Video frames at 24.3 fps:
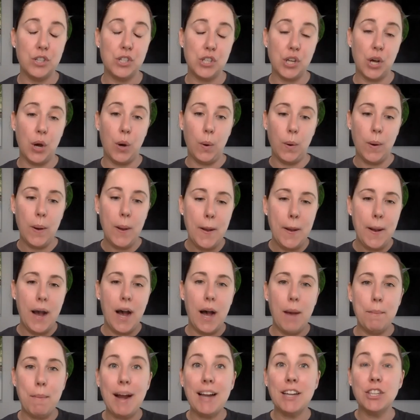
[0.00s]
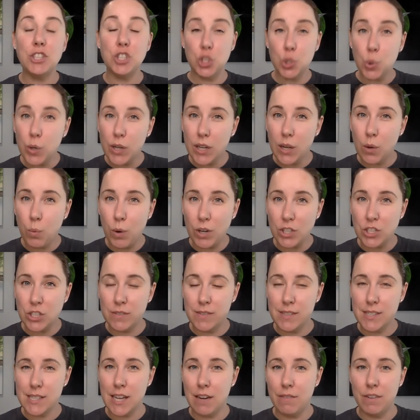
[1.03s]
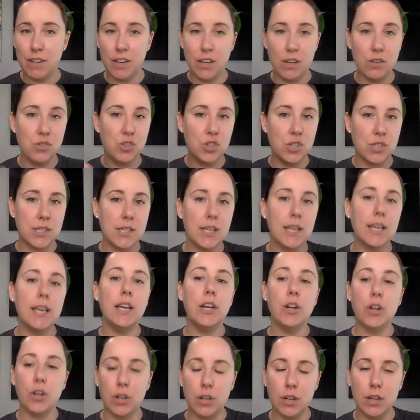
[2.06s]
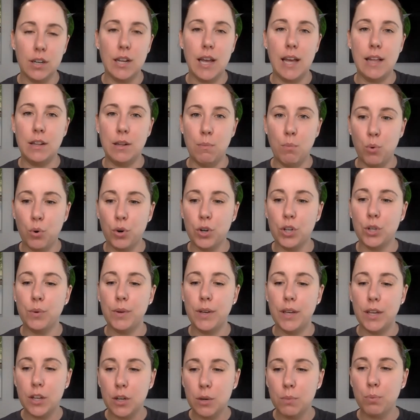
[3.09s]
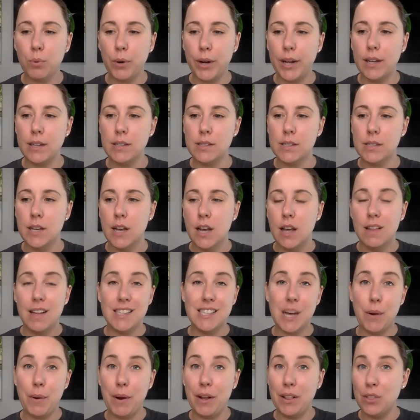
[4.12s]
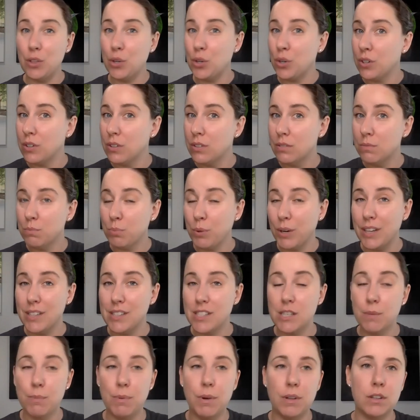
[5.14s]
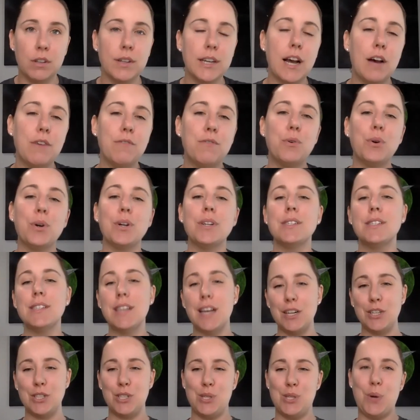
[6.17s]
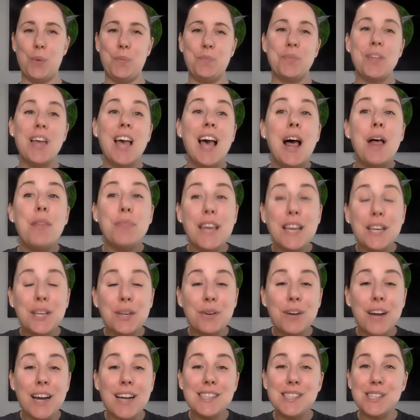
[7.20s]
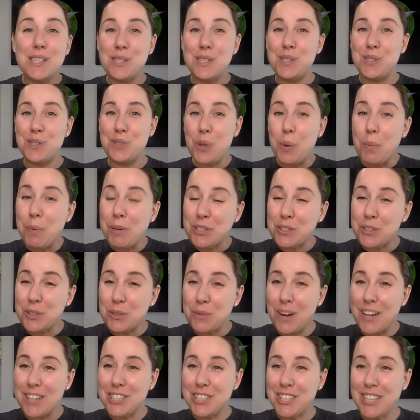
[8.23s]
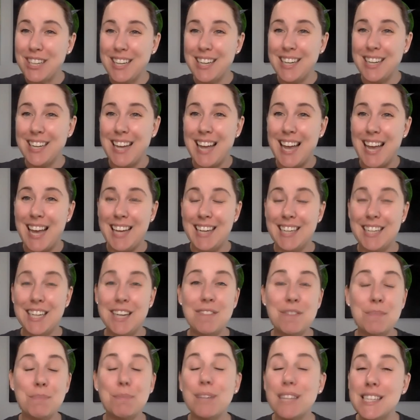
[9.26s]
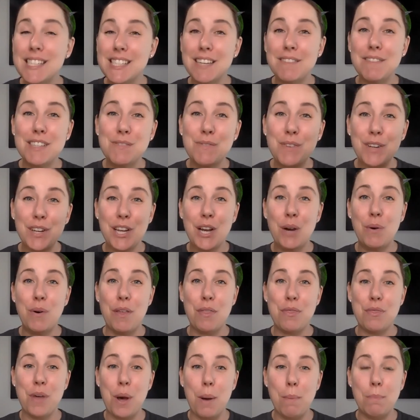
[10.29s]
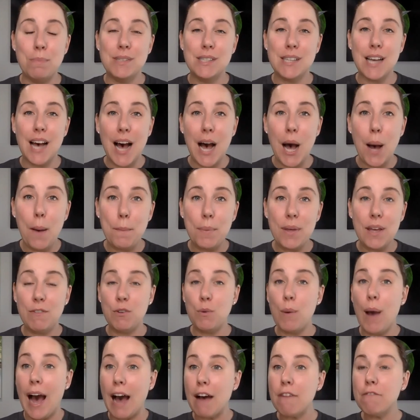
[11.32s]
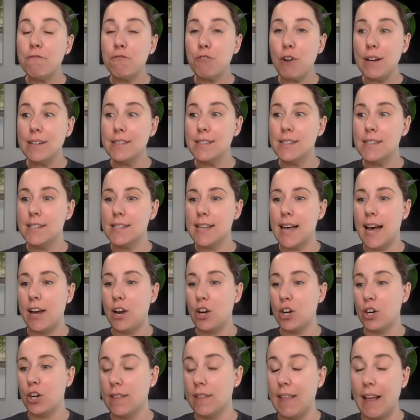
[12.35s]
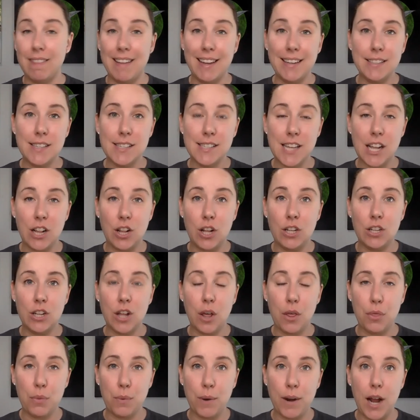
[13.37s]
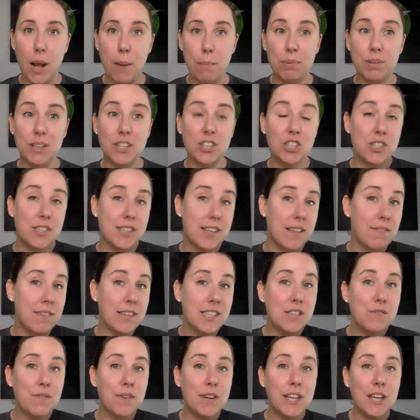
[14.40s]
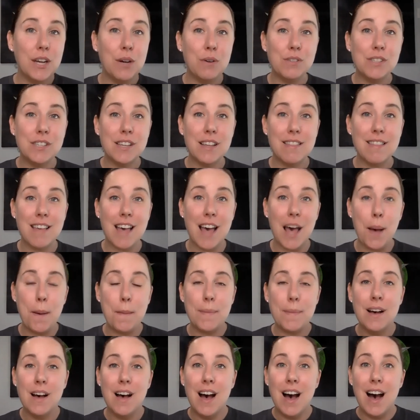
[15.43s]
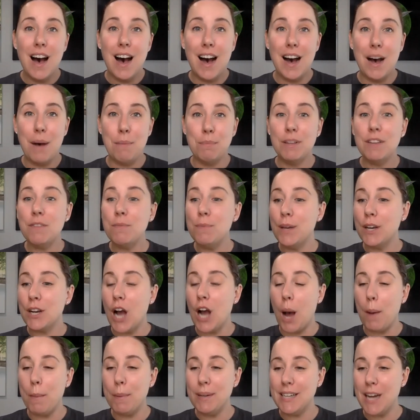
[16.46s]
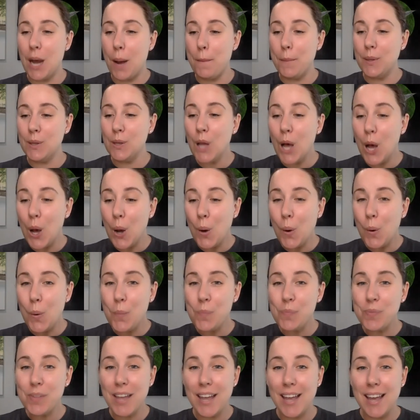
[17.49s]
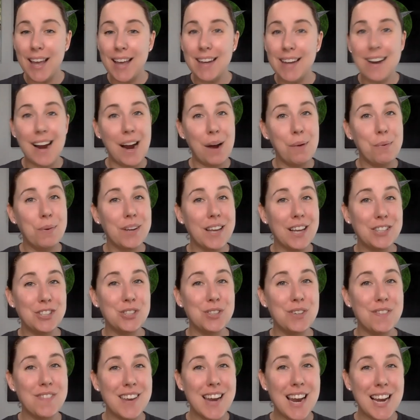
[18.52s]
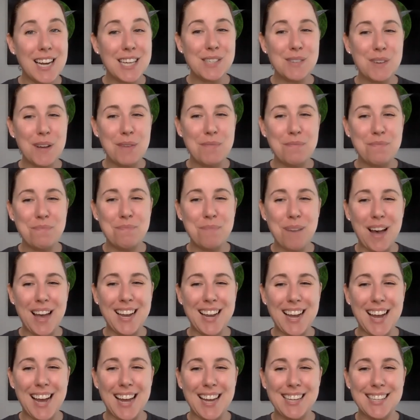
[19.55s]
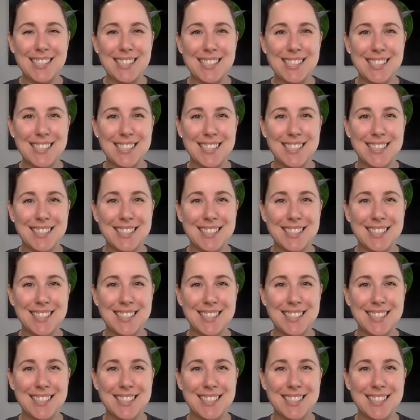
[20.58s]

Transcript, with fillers: So um, I enjoy watching these kind of videos just to hear. And, and the more you hear brands, that's how I learn brands to be on the lookout for and such. So thank you guys so much for watching and give, please give this video a thumbs up. If you have friends that that like to sell on ThredUp, please send this video to them. Um, leave me a comment down below and I will catch you in the next one. Bye guys.